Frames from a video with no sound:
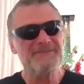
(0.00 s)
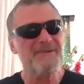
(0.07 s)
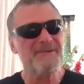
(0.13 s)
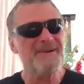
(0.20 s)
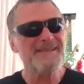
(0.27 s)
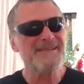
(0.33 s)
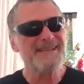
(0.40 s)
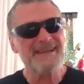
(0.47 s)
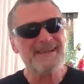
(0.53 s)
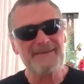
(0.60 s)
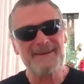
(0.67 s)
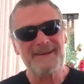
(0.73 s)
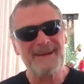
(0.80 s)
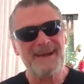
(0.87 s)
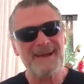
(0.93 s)
was rising,
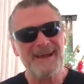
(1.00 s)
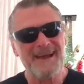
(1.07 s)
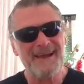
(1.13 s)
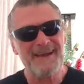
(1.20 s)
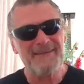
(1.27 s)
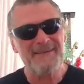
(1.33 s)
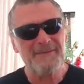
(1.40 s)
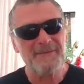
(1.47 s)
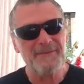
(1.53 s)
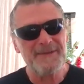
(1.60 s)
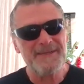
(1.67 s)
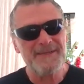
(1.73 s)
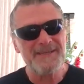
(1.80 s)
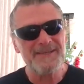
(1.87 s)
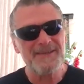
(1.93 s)
and
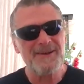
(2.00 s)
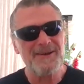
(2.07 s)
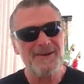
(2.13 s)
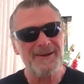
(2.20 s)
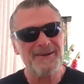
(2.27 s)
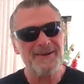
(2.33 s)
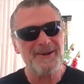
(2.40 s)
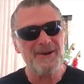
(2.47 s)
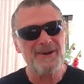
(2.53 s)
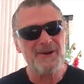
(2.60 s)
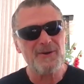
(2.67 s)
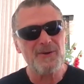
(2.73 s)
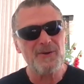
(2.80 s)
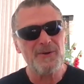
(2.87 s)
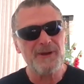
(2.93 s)
we just kind of got
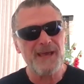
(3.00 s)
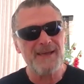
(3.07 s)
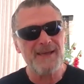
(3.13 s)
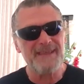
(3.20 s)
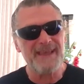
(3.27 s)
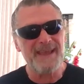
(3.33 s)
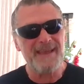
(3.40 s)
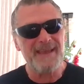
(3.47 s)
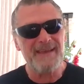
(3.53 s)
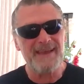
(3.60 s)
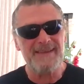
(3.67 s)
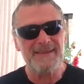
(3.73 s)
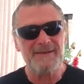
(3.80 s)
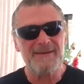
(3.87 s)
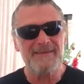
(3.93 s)
caught out there.
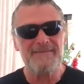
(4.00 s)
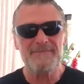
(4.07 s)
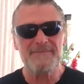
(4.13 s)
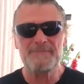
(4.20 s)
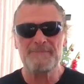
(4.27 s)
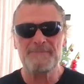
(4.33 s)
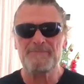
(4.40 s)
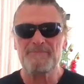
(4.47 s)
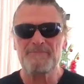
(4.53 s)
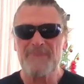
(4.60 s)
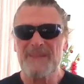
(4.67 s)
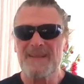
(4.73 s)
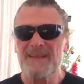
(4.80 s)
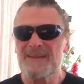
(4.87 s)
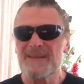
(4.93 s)
And
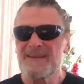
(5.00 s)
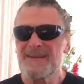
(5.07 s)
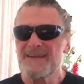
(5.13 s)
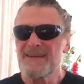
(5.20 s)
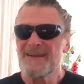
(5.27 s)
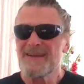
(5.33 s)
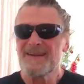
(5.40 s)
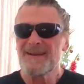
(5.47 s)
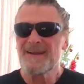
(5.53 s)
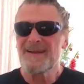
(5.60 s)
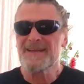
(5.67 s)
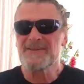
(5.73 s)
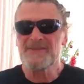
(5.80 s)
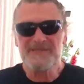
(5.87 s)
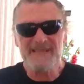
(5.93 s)

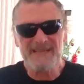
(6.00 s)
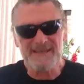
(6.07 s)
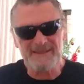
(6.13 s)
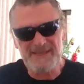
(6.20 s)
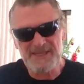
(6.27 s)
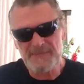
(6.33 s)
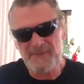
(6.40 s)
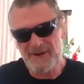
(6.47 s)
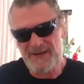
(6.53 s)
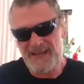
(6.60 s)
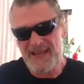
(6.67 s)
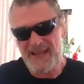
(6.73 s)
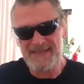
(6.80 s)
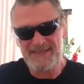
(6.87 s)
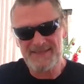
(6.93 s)
like in New Zealand, this
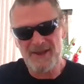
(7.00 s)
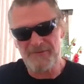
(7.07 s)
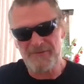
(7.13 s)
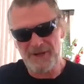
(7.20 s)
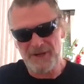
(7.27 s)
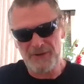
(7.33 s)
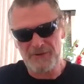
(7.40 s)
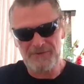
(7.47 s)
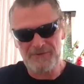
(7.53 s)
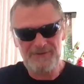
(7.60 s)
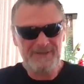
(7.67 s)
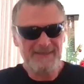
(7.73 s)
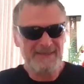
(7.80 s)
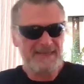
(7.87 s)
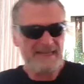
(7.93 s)
spot has no real
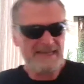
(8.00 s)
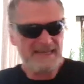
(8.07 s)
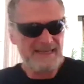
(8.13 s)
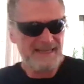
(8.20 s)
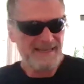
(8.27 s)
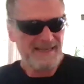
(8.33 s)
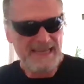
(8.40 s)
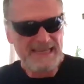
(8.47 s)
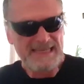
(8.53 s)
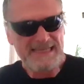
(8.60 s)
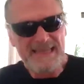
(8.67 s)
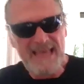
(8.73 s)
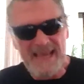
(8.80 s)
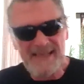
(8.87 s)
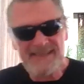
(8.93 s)

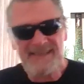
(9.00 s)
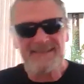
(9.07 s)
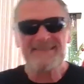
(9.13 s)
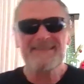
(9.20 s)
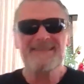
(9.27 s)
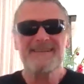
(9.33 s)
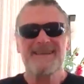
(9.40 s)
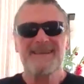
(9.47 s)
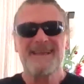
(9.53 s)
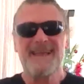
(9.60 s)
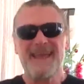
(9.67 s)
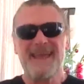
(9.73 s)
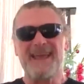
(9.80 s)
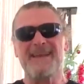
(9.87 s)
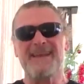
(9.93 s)
easy exits,
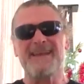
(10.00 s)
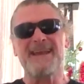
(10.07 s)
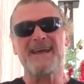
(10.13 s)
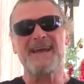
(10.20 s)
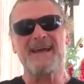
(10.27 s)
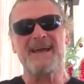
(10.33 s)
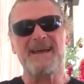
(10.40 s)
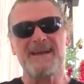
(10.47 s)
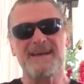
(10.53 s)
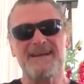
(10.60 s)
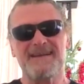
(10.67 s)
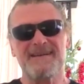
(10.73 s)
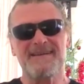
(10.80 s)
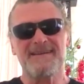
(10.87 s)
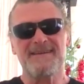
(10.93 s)
and
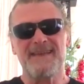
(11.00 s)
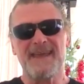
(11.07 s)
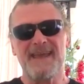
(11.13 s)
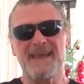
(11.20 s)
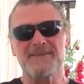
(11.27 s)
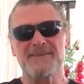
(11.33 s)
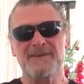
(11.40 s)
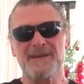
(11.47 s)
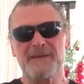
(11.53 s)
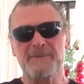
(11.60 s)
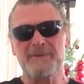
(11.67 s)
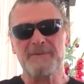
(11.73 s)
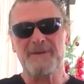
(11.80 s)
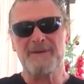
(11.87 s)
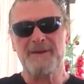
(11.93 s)
yeah, it took
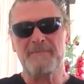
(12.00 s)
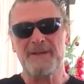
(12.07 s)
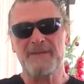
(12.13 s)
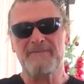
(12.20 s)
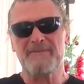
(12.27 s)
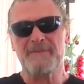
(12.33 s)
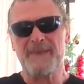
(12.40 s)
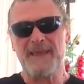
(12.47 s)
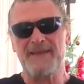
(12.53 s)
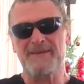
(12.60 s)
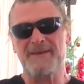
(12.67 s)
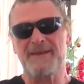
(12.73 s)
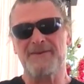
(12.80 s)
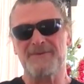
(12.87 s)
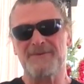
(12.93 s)
up a bit of a
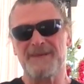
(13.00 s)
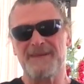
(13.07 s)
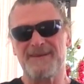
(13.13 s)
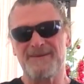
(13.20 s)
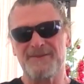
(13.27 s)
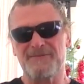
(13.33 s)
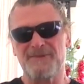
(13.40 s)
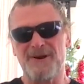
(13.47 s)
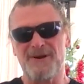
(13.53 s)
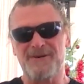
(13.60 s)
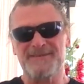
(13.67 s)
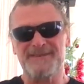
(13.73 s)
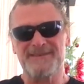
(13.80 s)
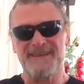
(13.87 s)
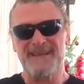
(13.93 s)
pounding on the
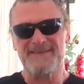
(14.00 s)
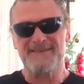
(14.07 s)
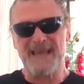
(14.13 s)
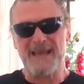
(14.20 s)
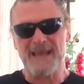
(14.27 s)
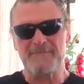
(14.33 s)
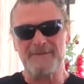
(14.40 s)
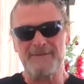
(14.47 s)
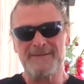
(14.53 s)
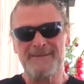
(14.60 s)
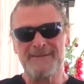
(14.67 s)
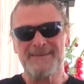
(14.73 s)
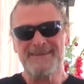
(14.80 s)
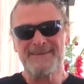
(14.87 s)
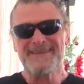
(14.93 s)
rocks as I came in.